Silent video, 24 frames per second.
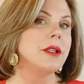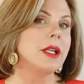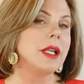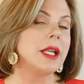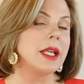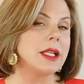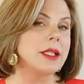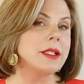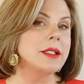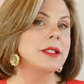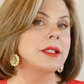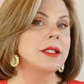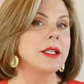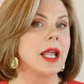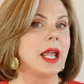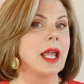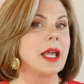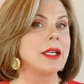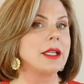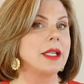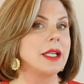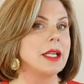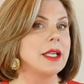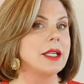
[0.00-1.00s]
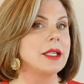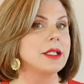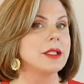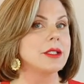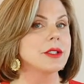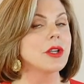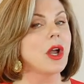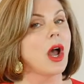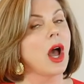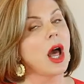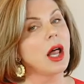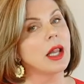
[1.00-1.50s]
Itten and his
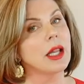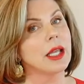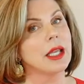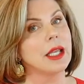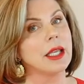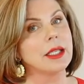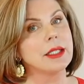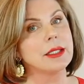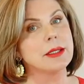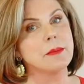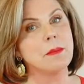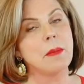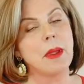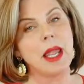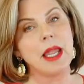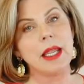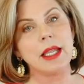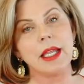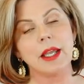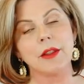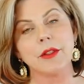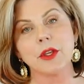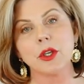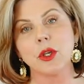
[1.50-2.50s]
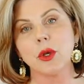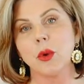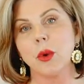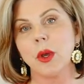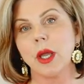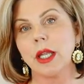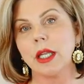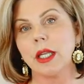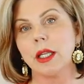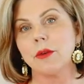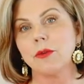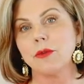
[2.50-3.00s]
colleagues may get the
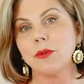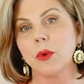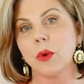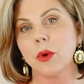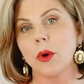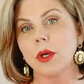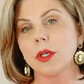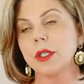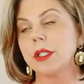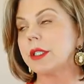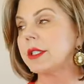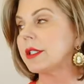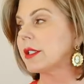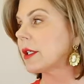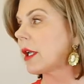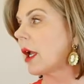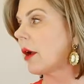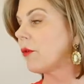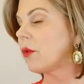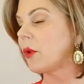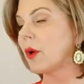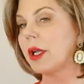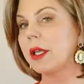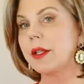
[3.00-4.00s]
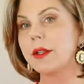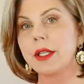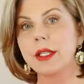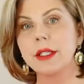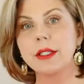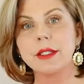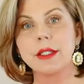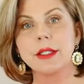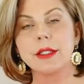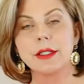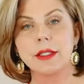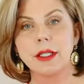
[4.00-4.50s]
credit for discovering
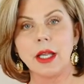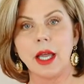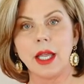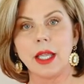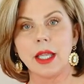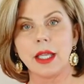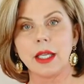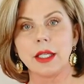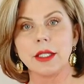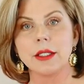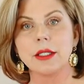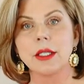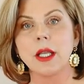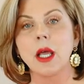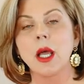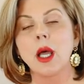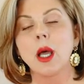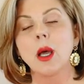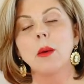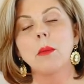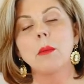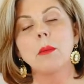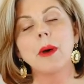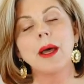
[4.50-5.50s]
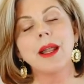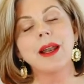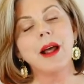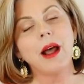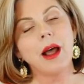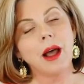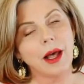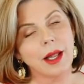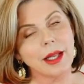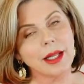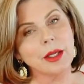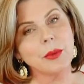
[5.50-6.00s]
this science, but
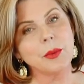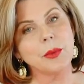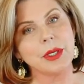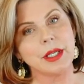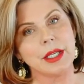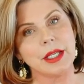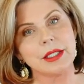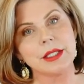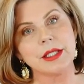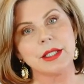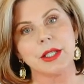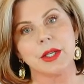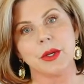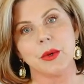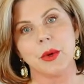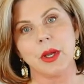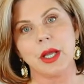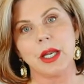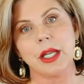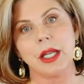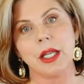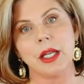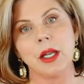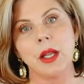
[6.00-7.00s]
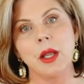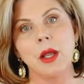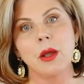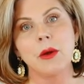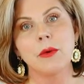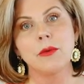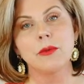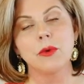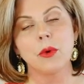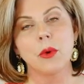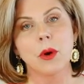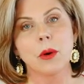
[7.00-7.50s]
Hollywood gets the credit
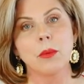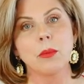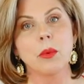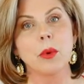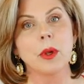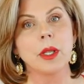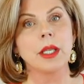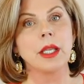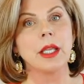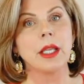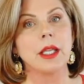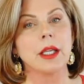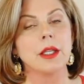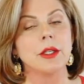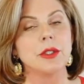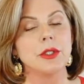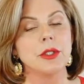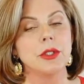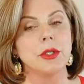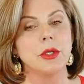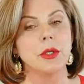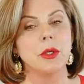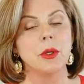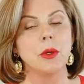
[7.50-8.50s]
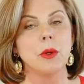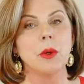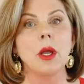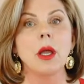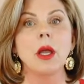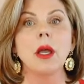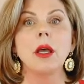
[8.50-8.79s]
for bringing it to